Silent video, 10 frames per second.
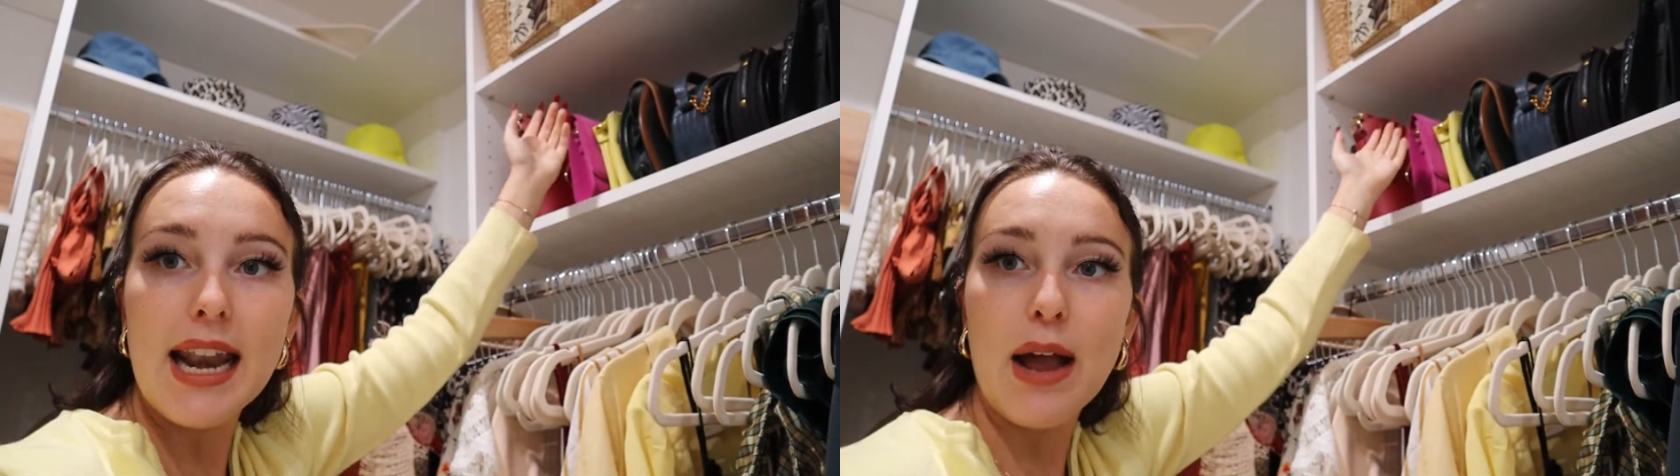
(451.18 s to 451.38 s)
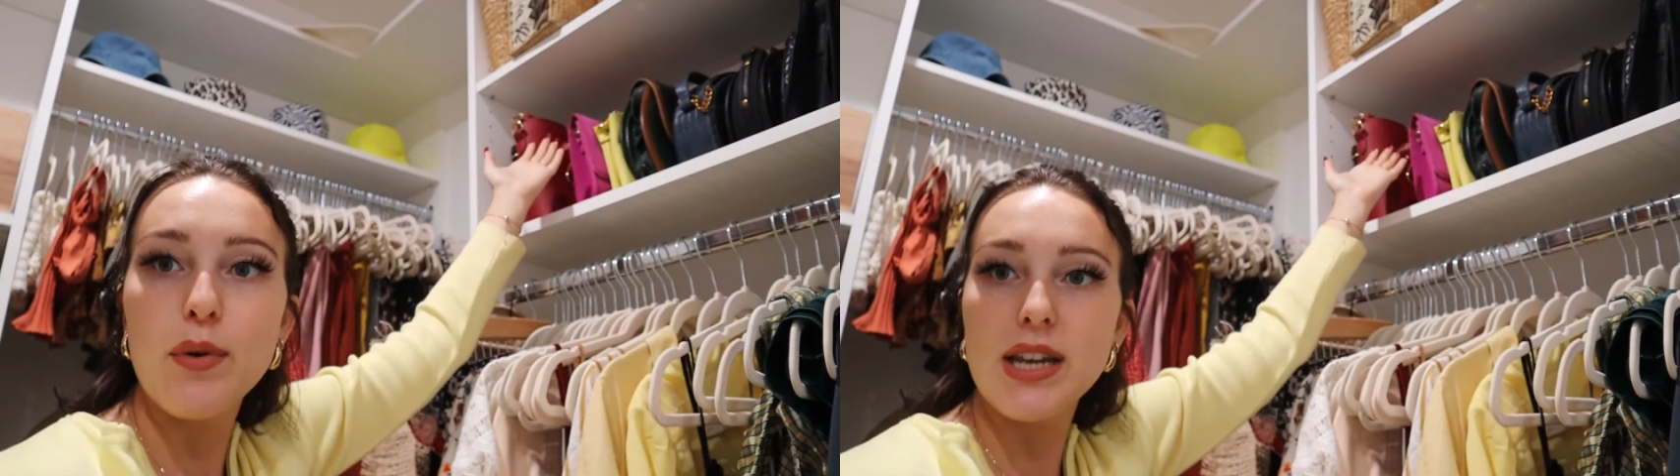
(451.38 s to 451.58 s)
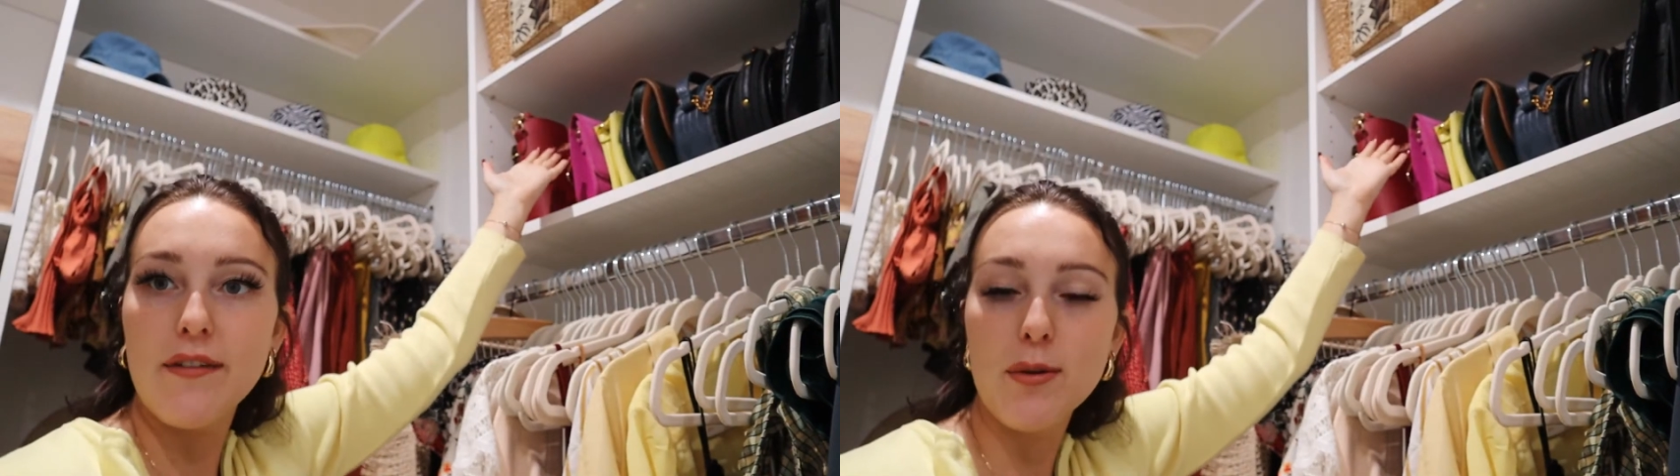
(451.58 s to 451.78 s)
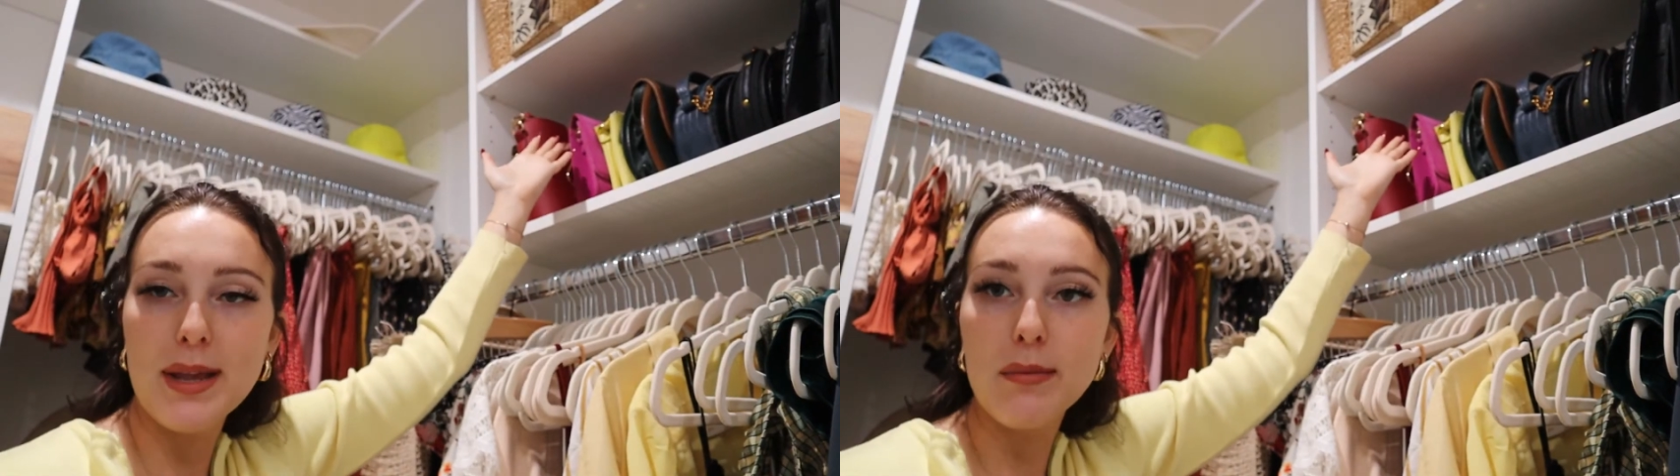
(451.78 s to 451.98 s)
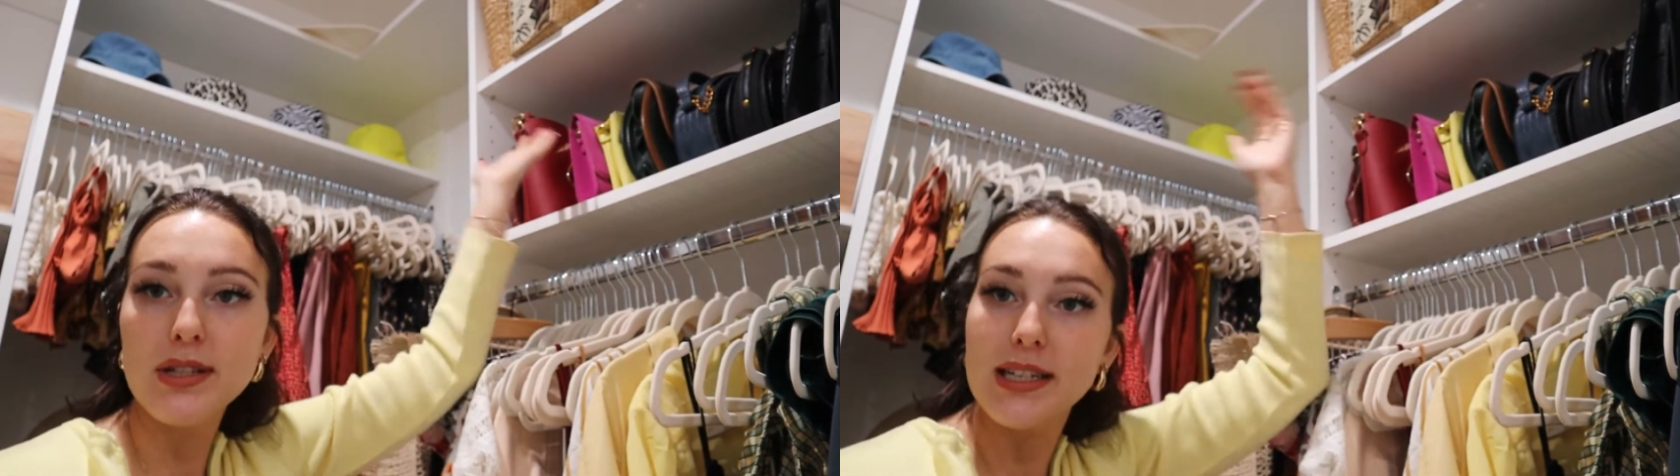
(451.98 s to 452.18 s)
and I would never
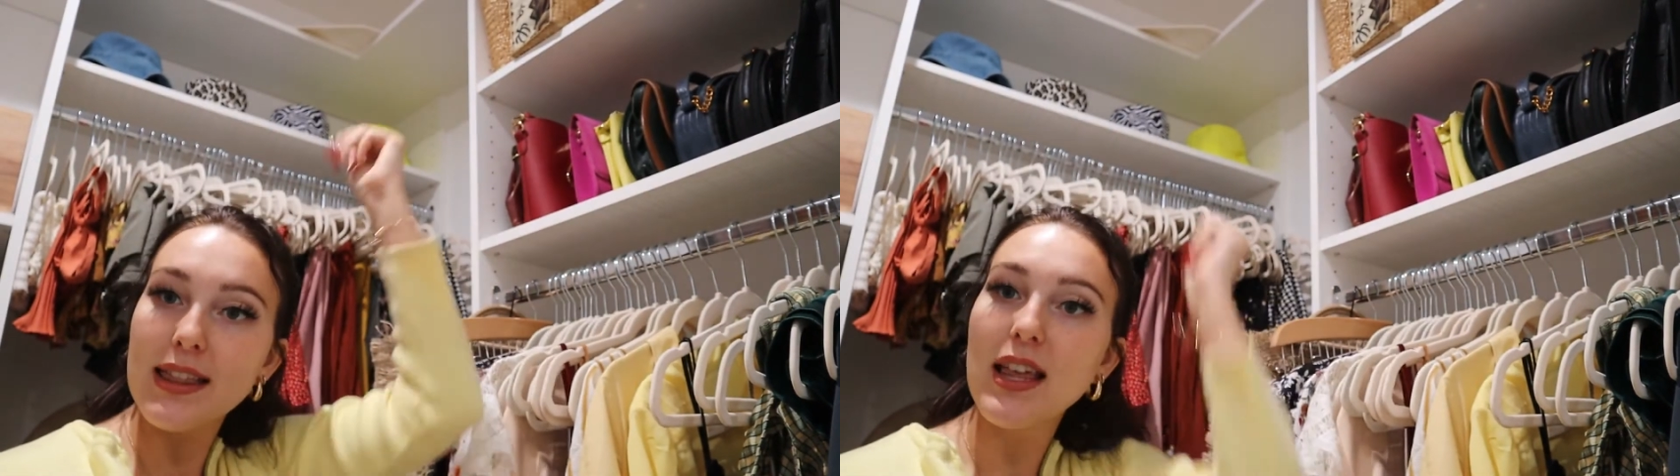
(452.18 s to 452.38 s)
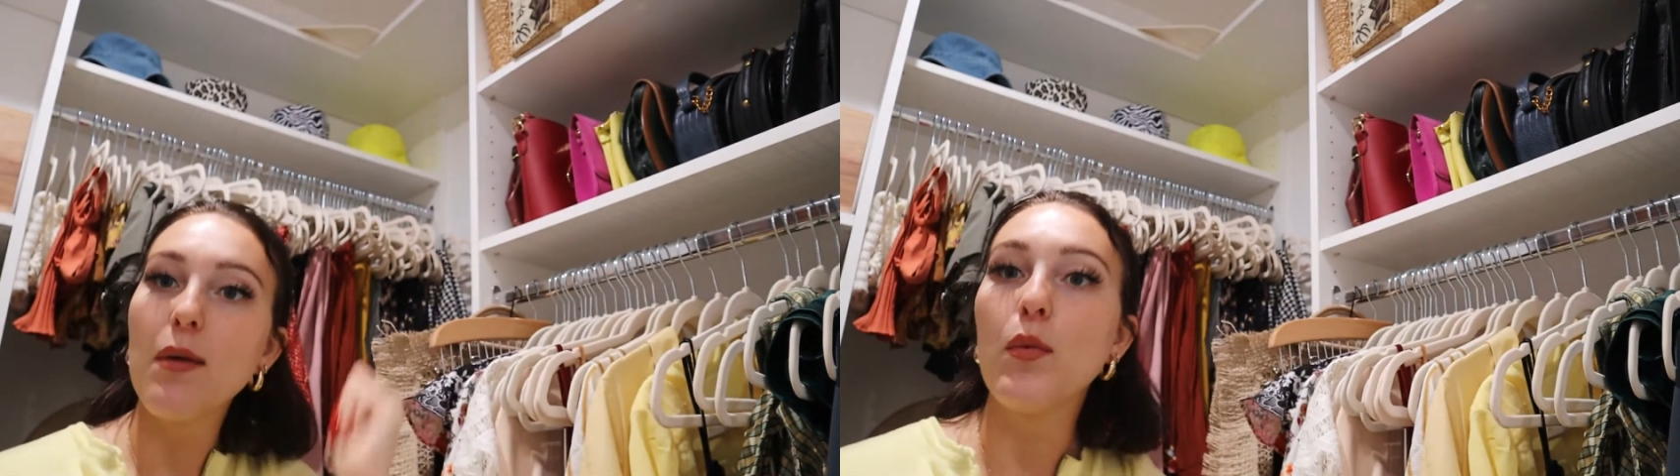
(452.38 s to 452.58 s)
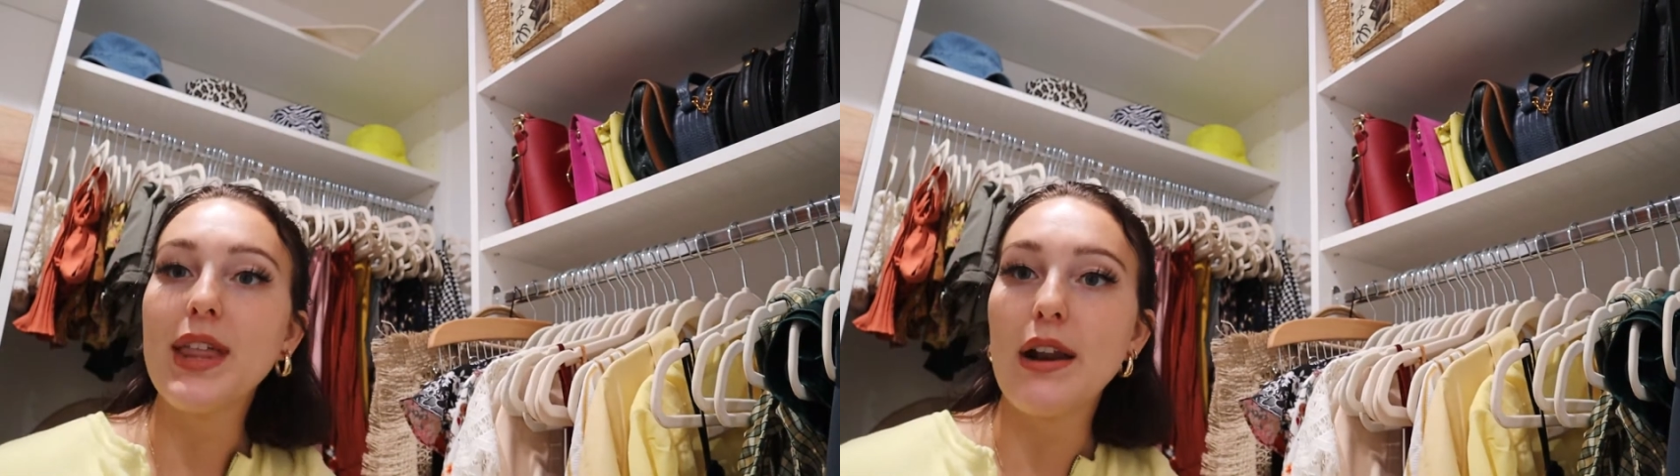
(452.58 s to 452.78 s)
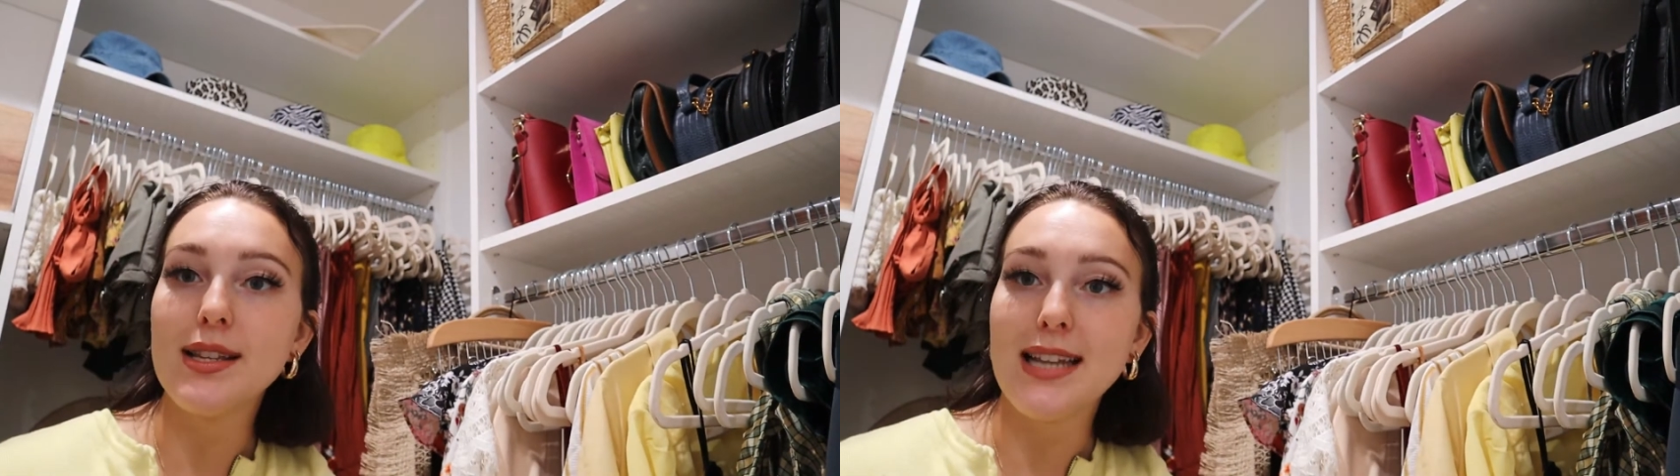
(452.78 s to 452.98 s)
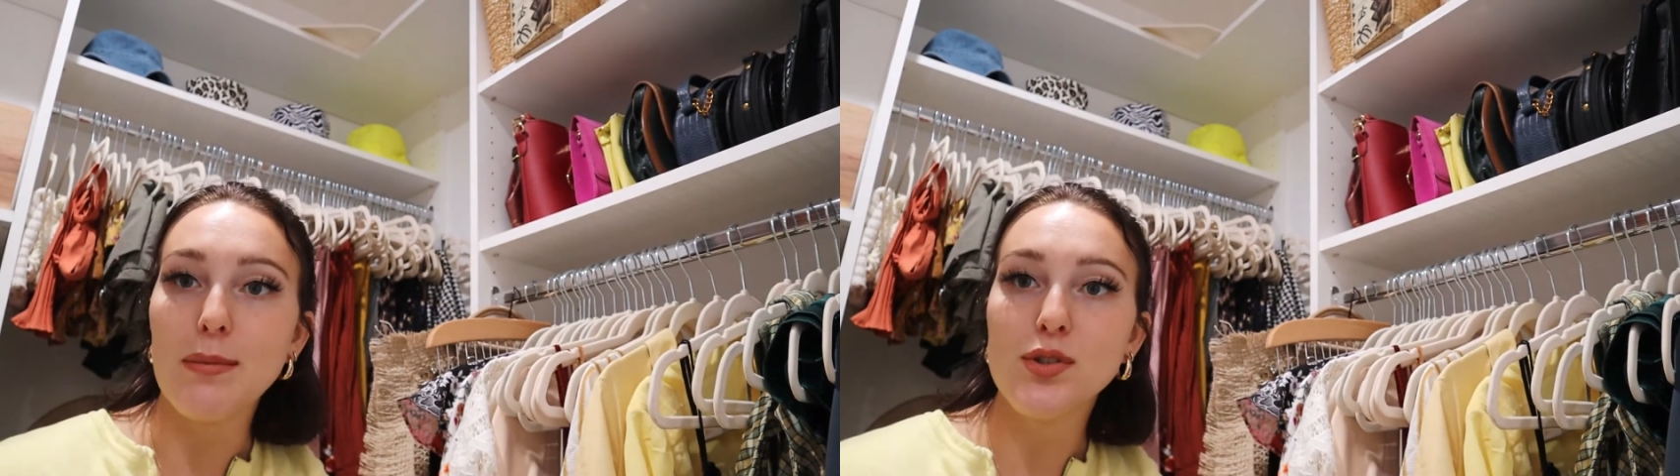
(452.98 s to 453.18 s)
be able to get them without
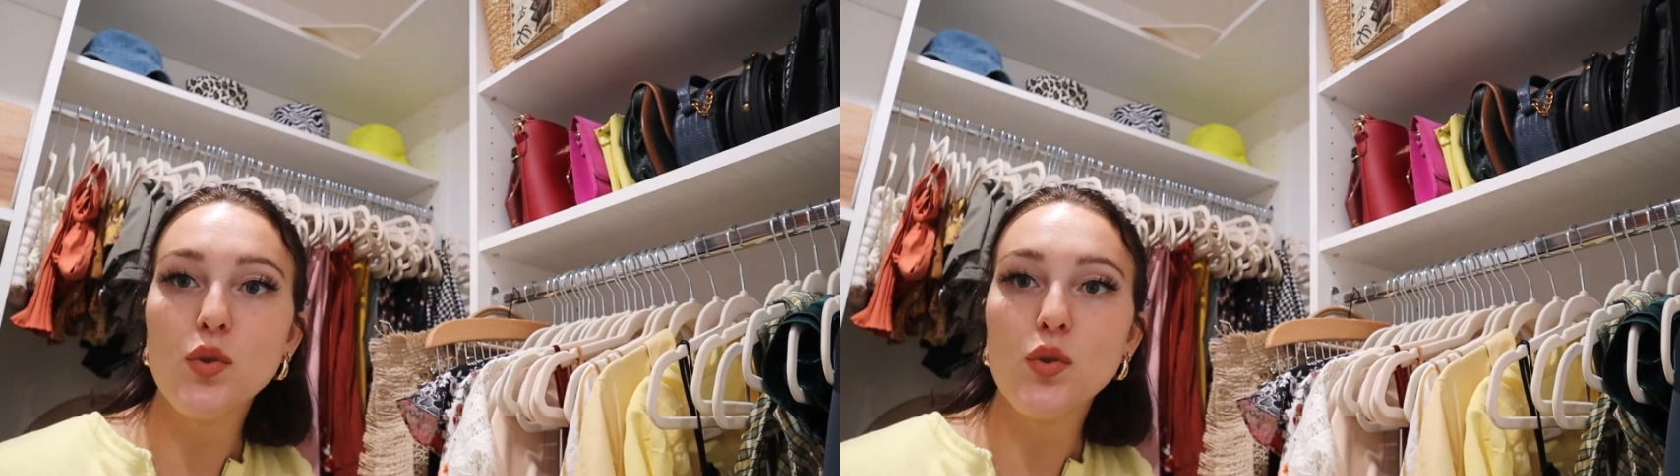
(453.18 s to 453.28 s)
a step